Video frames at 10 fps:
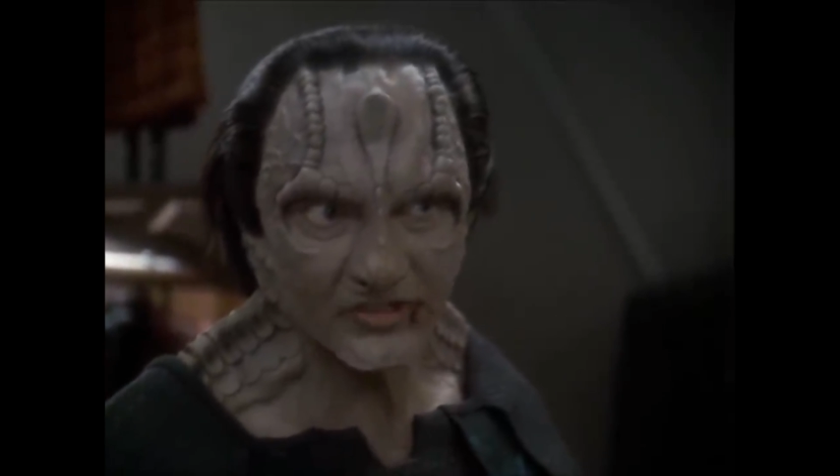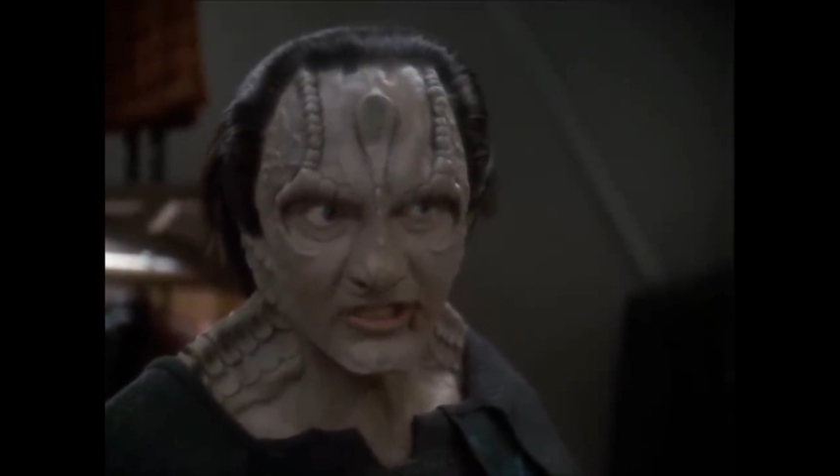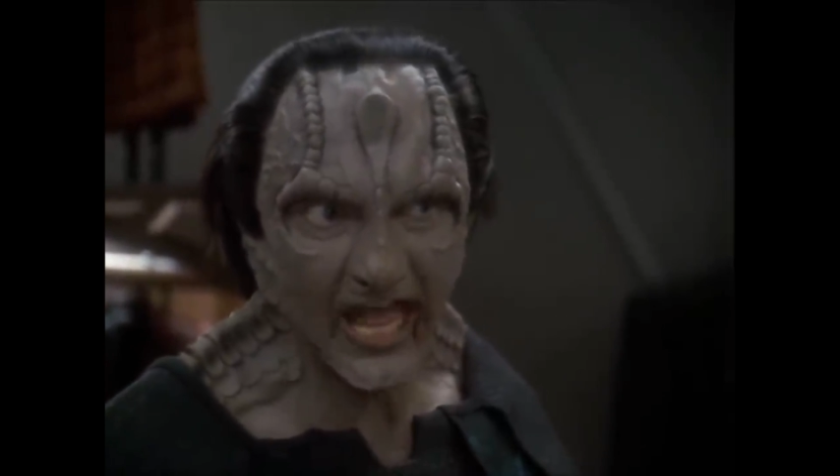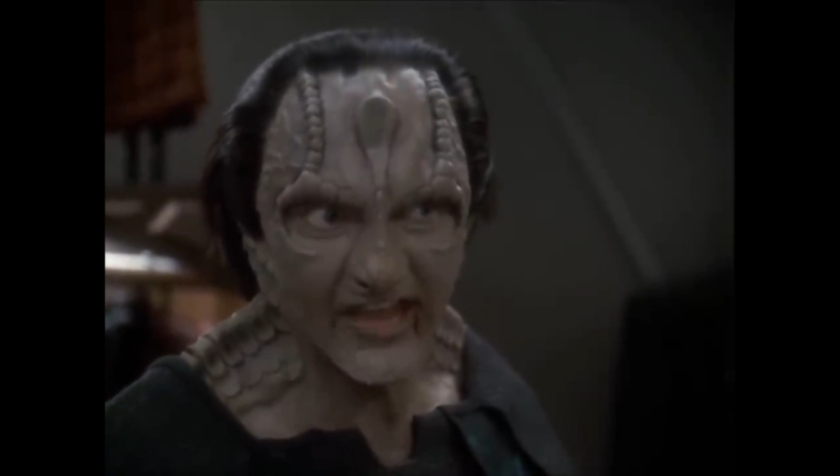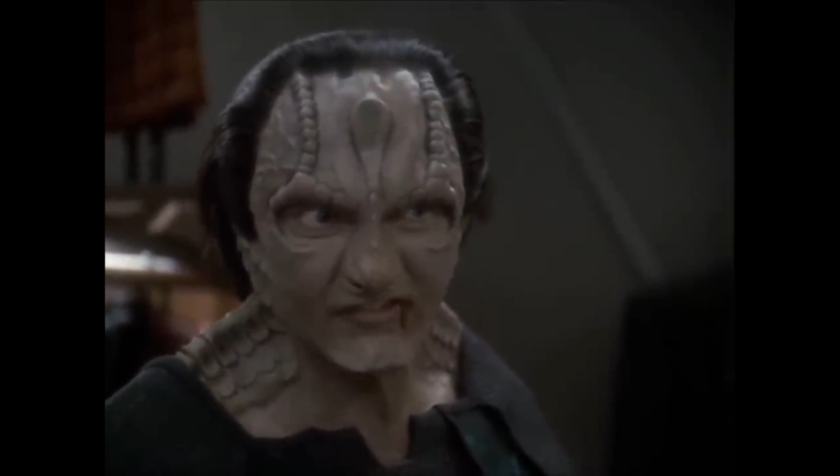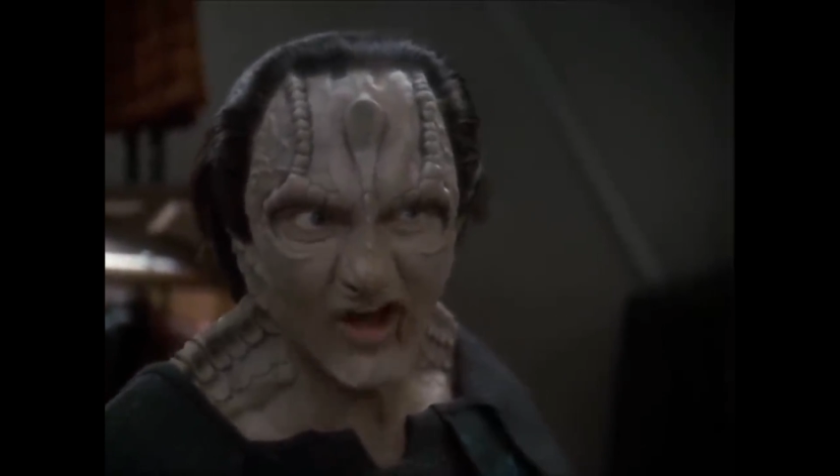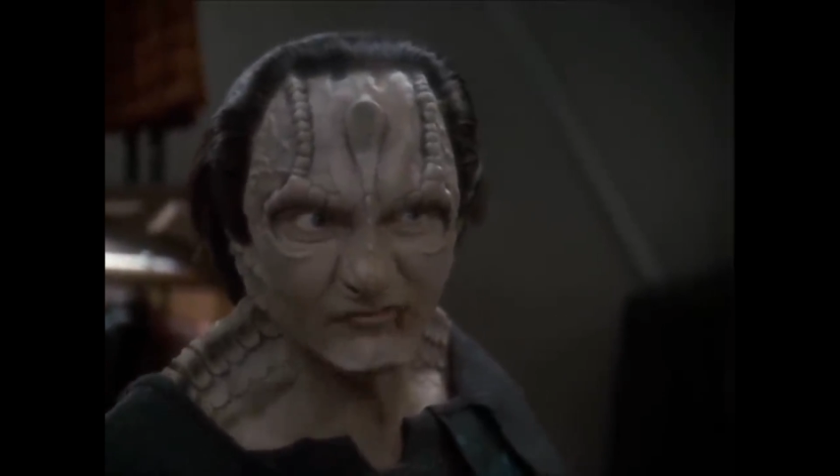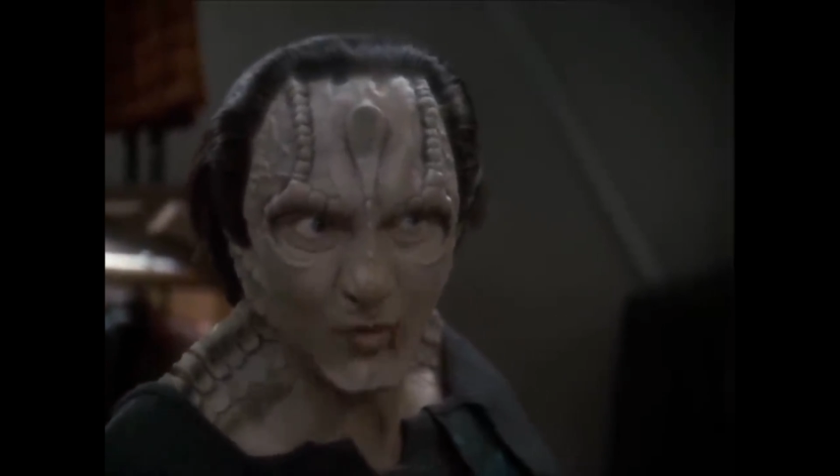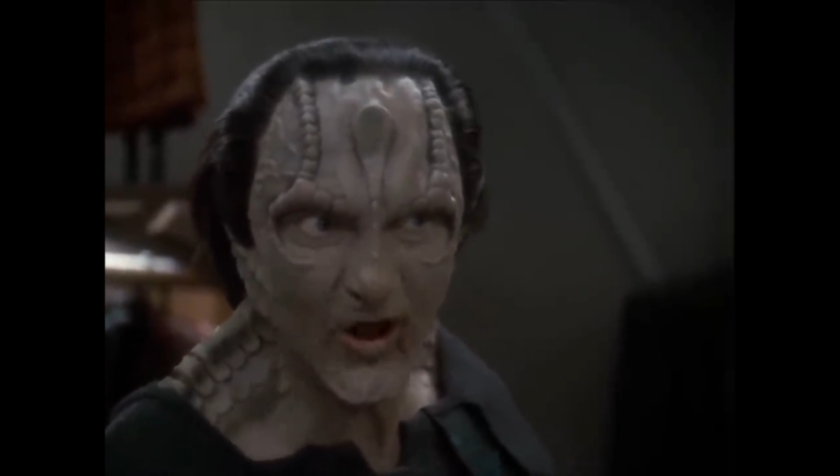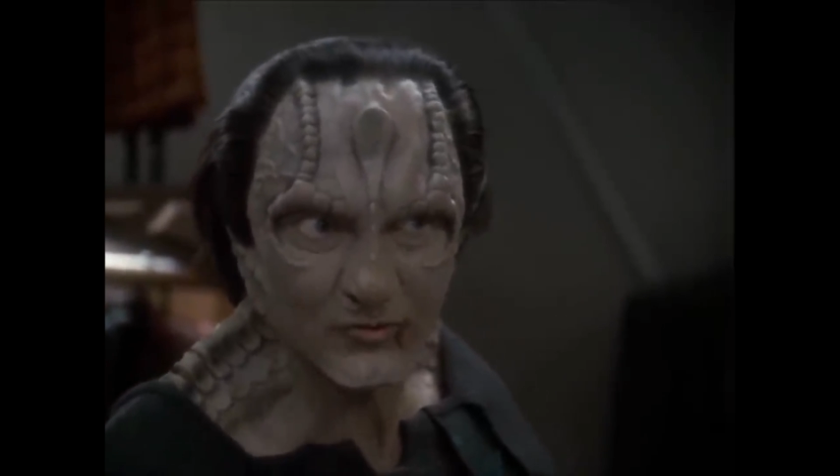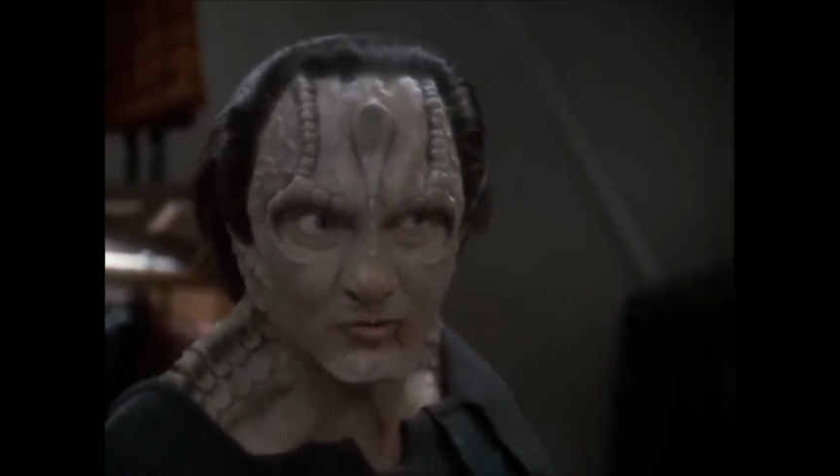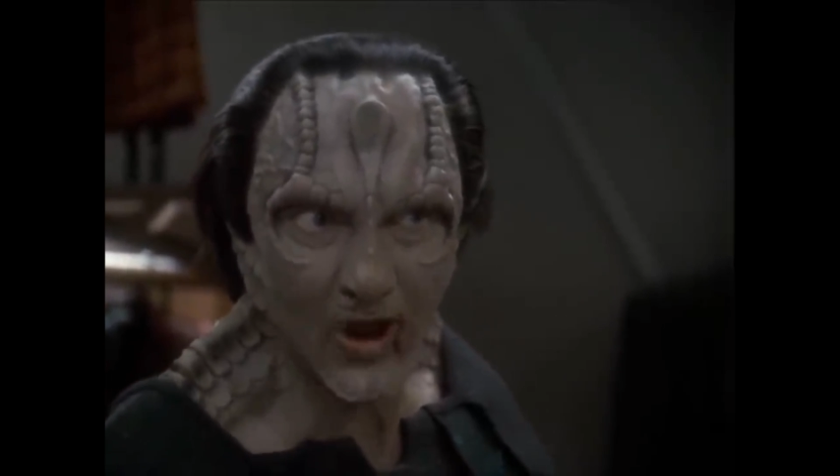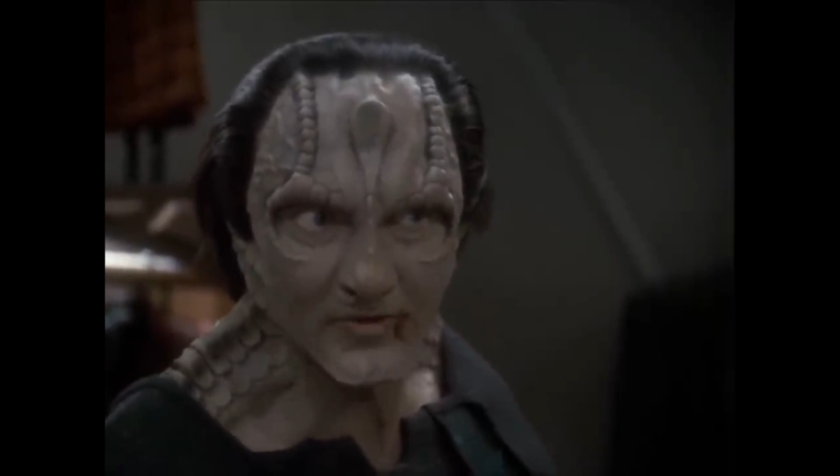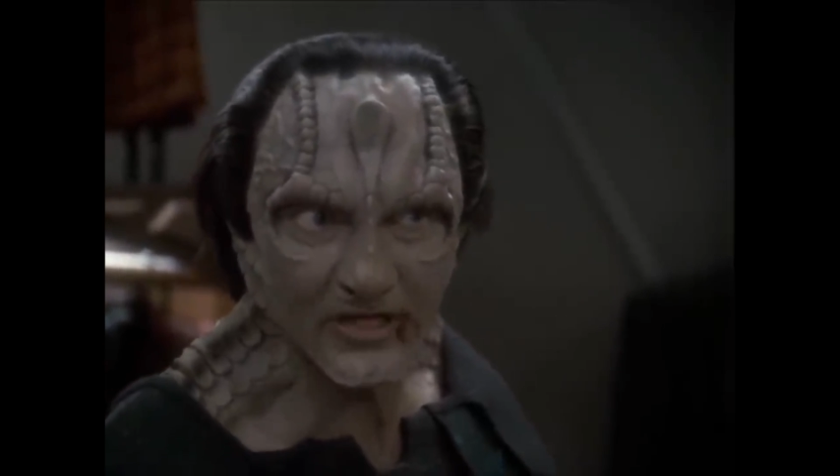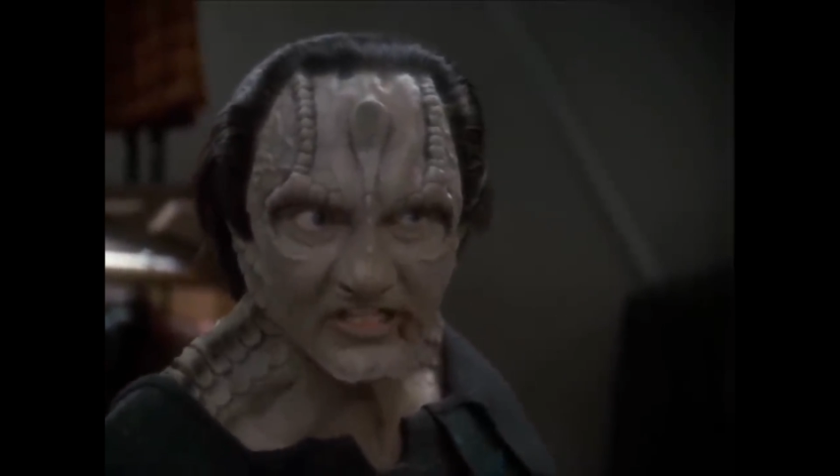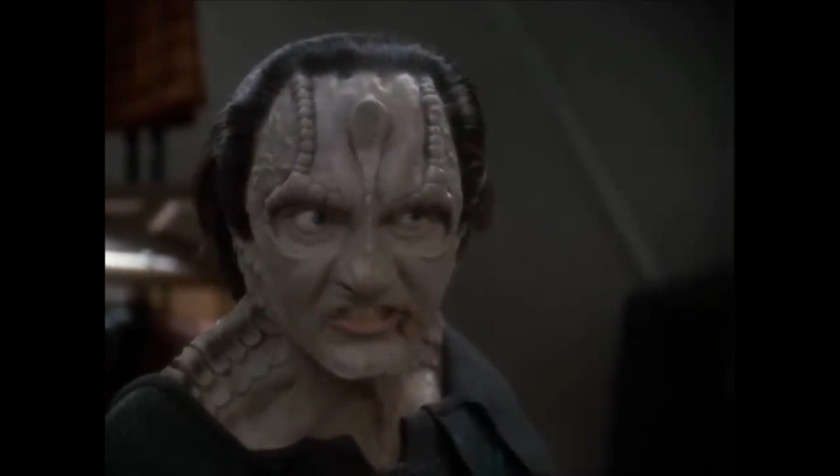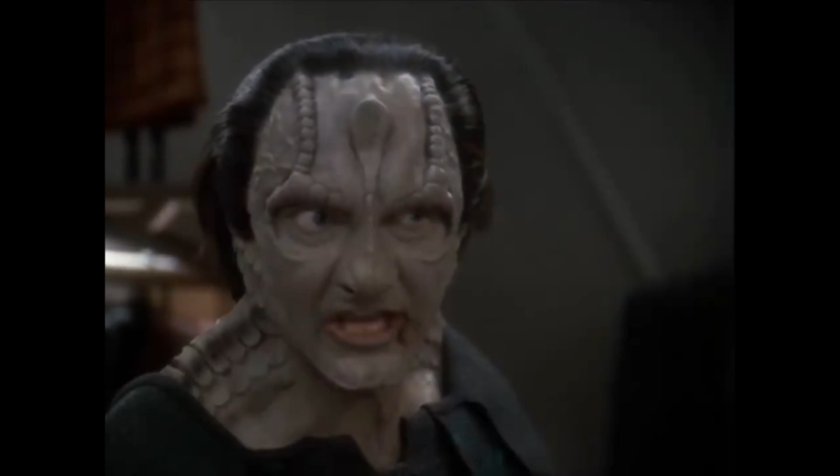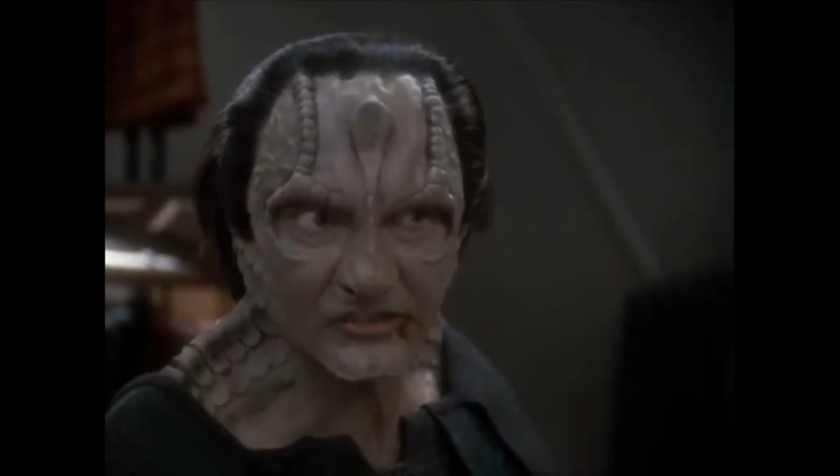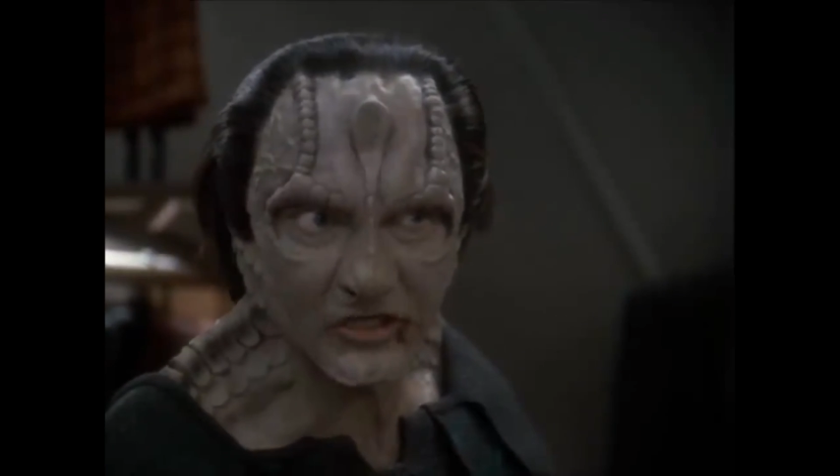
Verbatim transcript: was the life of one Romulan